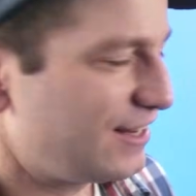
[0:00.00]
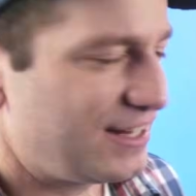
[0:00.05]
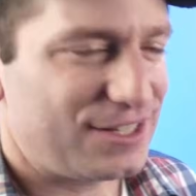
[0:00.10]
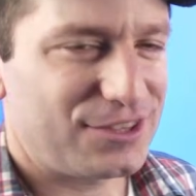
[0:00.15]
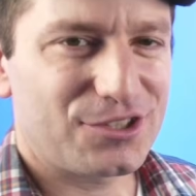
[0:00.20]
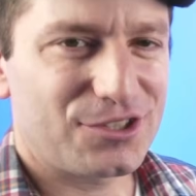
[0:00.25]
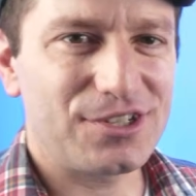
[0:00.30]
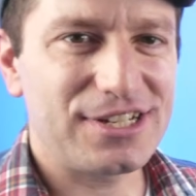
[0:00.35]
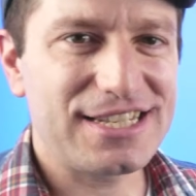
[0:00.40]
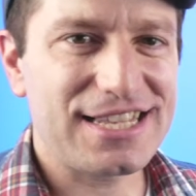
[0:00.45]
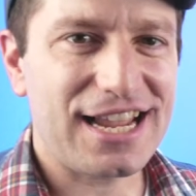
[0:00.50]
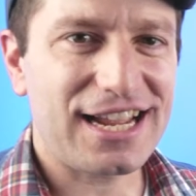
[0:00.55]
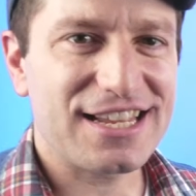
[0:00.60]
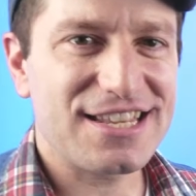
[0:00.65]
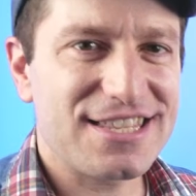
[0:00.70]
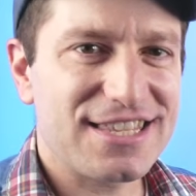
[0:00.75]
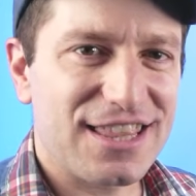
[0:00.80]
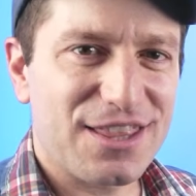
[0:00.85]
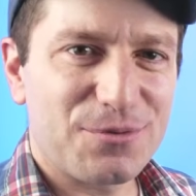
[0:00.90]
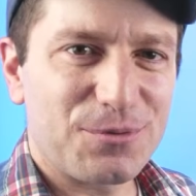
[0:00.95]
like 30
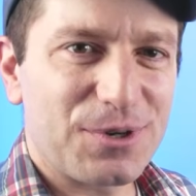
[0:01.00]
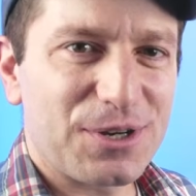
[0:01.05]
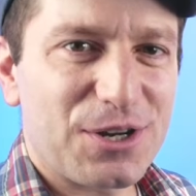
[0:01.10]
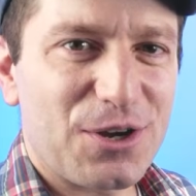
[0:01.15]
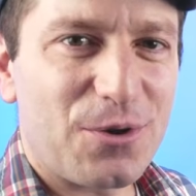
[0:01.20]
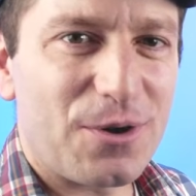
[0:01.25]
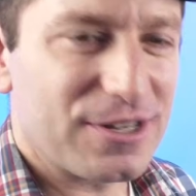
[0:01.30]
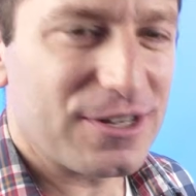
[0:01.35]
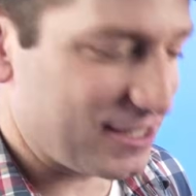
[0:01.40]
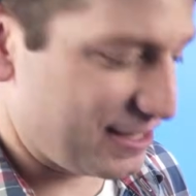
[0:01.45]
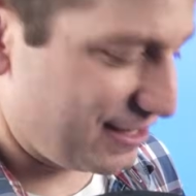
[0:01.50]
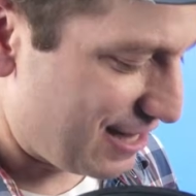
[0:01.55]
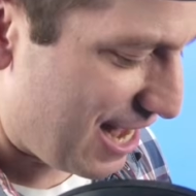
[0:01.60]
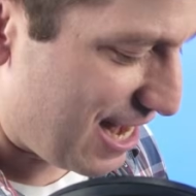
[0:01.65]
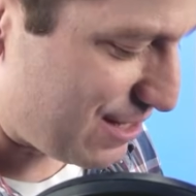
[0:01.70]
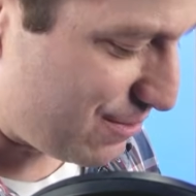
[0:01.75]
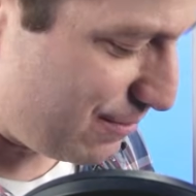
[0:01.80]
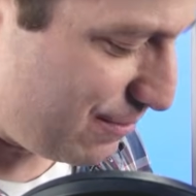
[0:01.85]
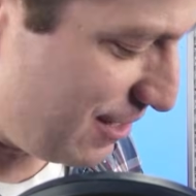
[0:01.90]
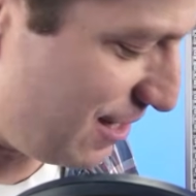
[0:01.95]
seconds and then we're going to go on to the
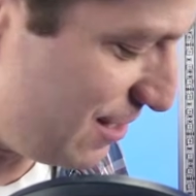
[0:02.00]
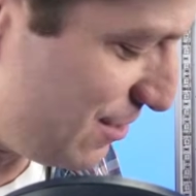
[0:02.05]
last one.